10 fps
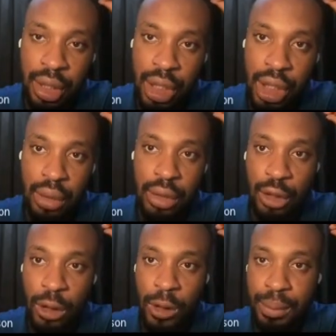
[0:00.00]
you don't want
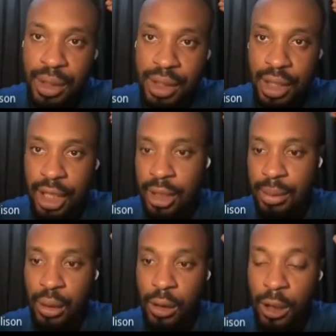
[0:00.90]
your company's data to
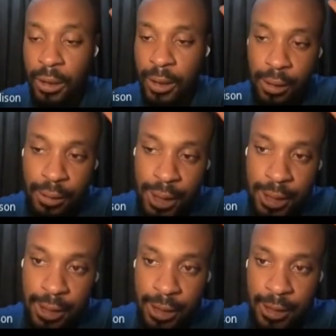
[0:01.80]
be all around the
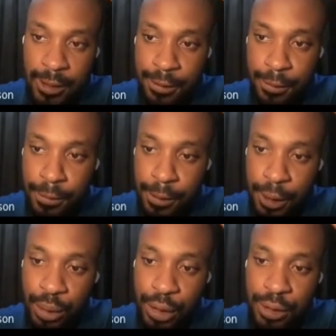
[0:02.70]
internet. You
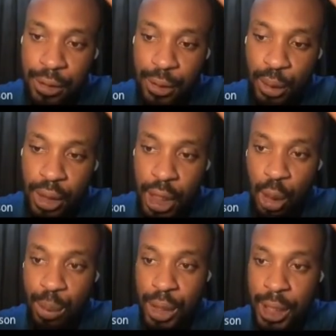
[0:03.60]
don't want
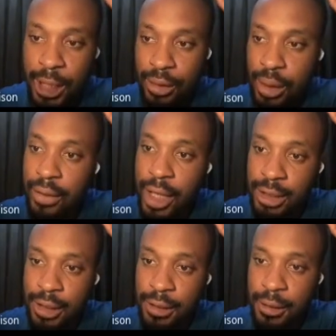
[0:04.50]
OpenAI to have
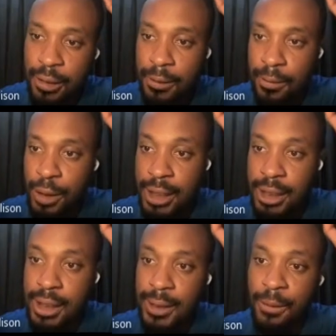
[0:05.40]
access to your
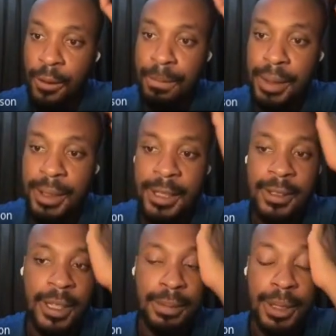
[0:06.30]
sensitive company
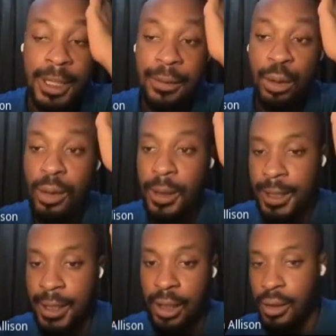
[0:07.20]
data, especially if you work
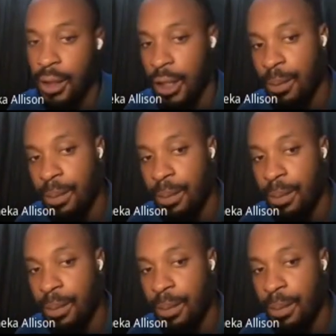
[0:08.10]
in a healthcare